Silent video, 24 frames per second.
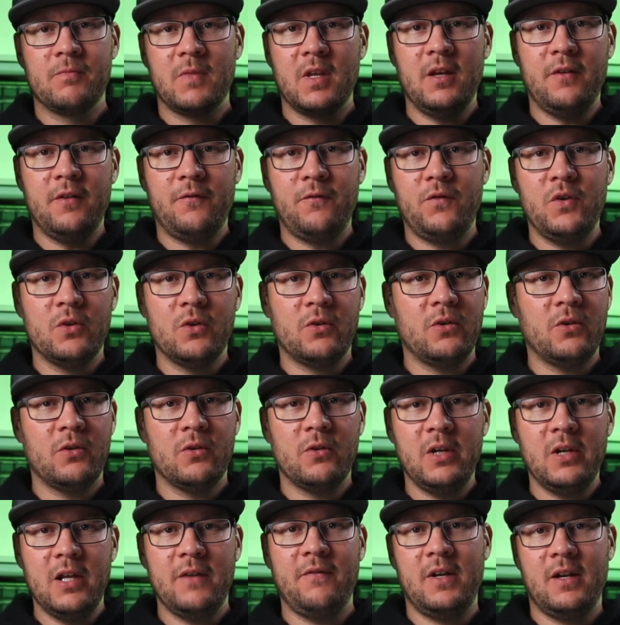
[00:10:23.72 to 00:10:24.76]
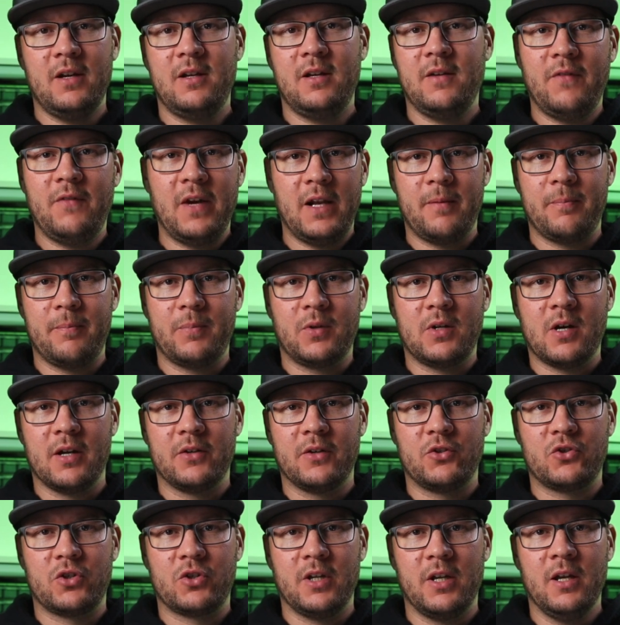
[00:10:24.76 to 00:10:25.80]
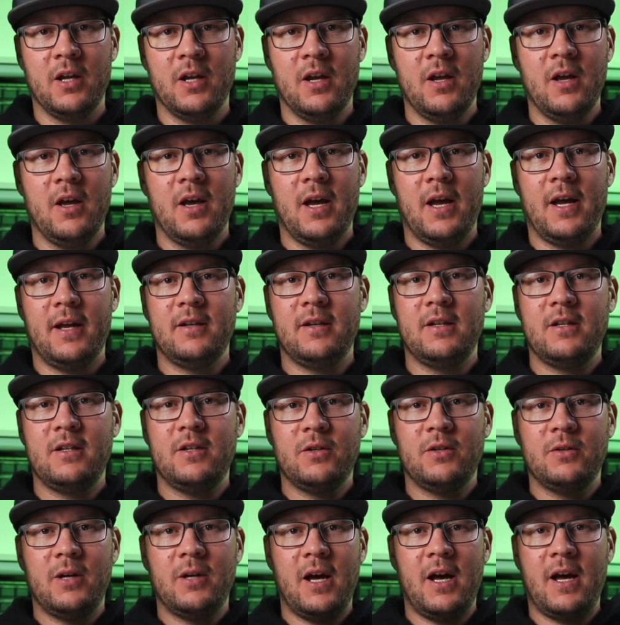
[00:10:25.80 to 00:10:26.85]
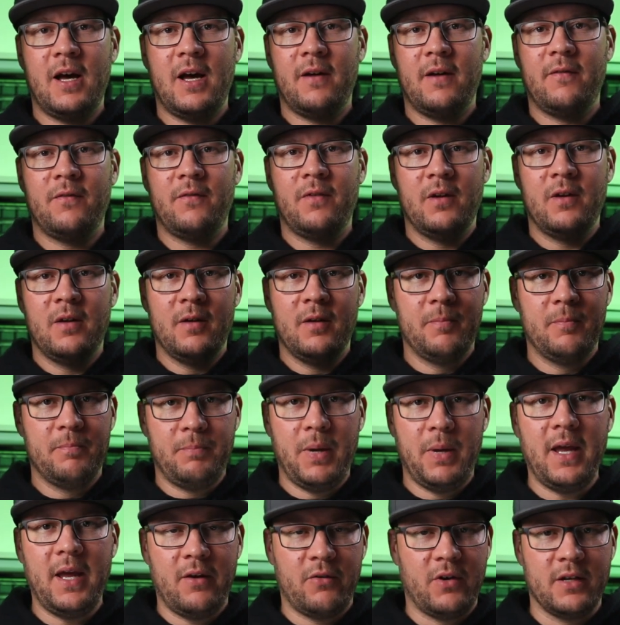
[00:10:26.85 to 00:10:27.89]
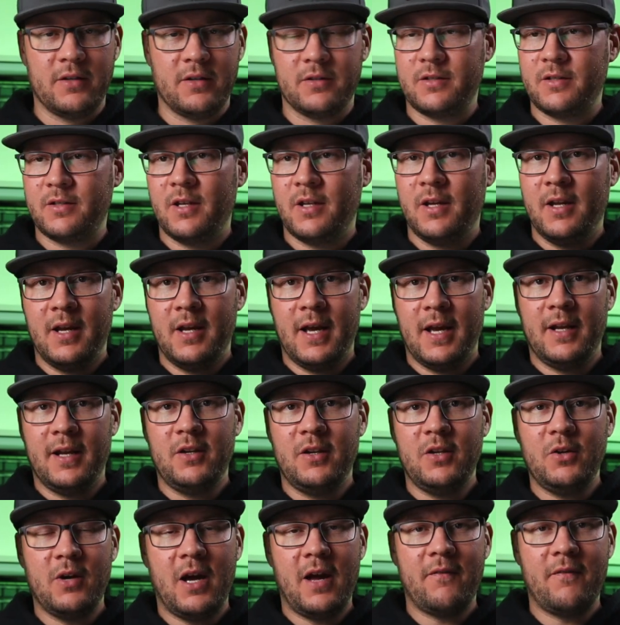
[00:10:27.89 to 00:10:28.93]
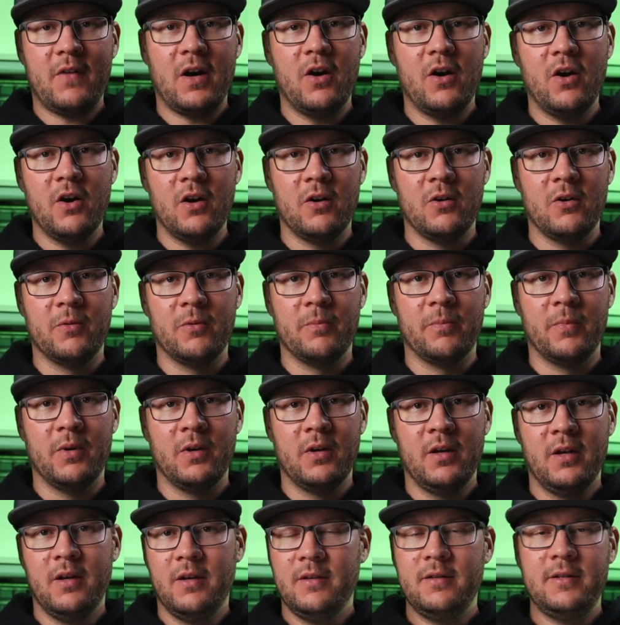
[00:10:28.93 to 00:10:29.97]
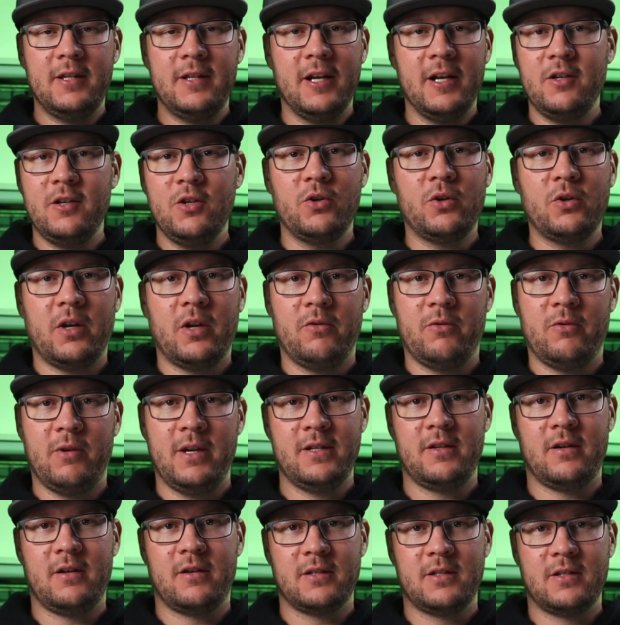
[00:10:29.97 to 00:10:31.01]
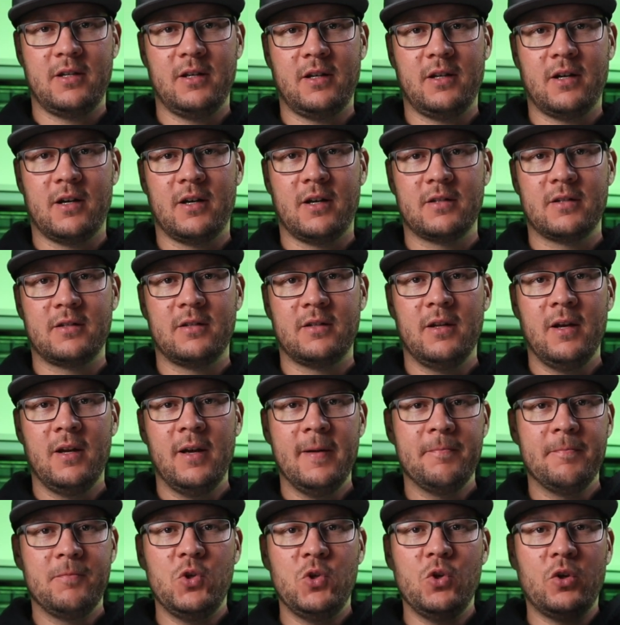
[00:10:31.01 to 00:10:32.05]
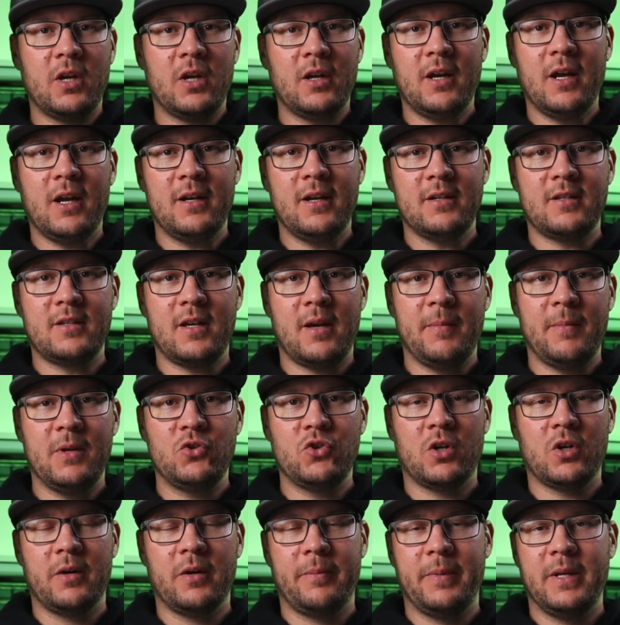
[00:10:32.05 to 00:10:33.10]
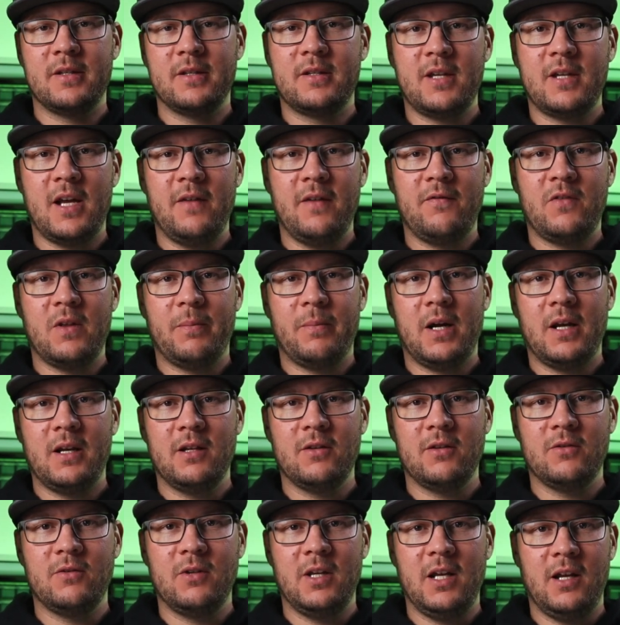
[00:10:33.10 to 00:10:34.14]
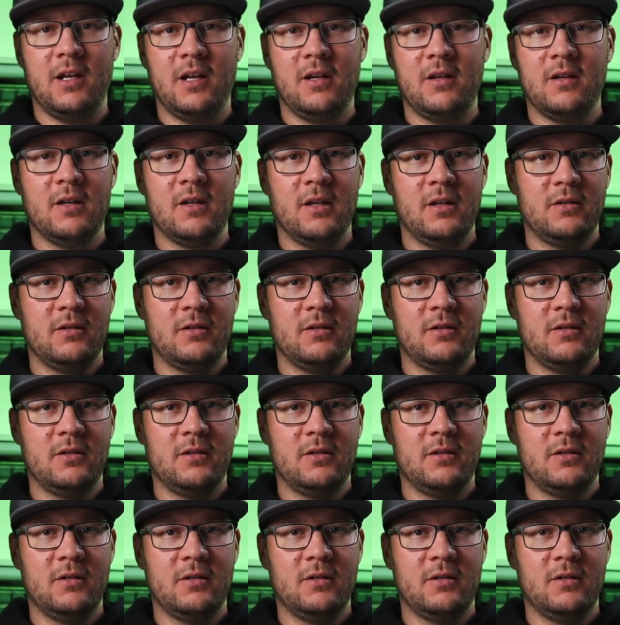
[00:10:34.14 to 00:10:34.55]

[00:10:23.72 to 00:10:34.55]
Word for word: If you live in a developed country and you have parents and you have a home then you can race RC cars. You can get a summer job and save the money you need